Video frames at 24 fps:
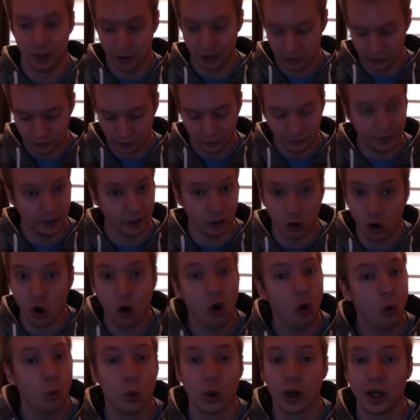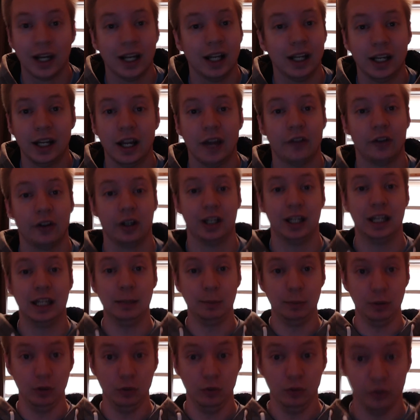They're all working together to keep
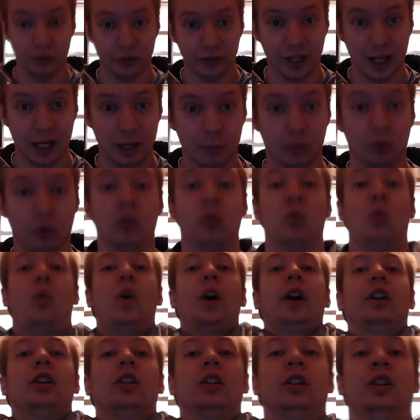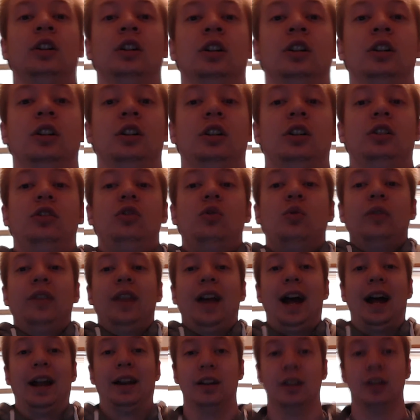you stable while you're doing
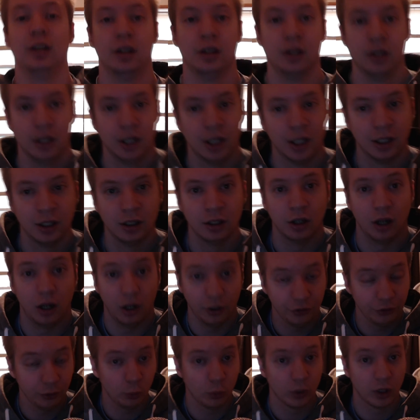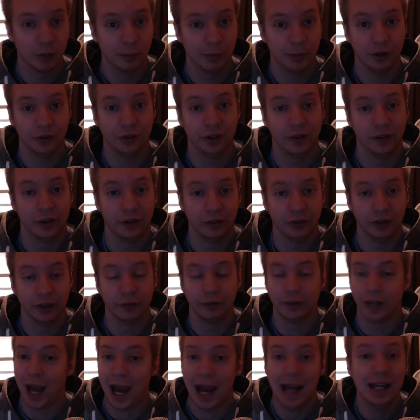that. Also wear a belt on this lift.
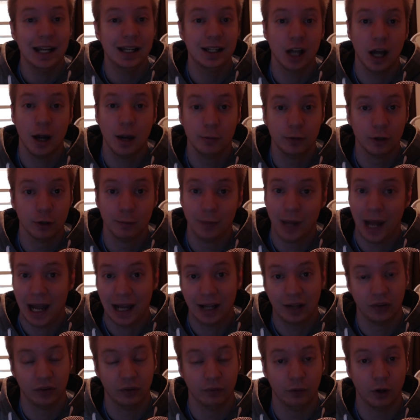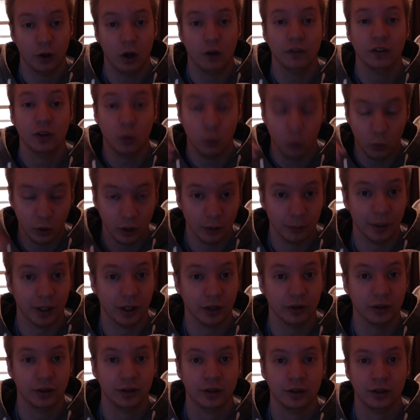Anytime your back is involved, wear a belt.
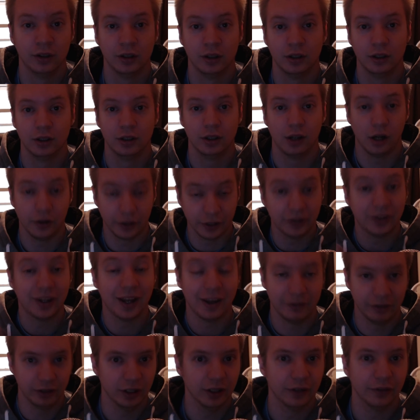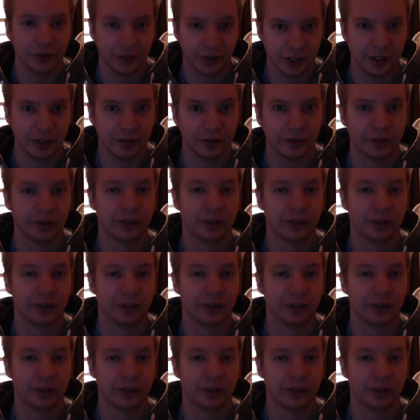On these heavy lifts, that is.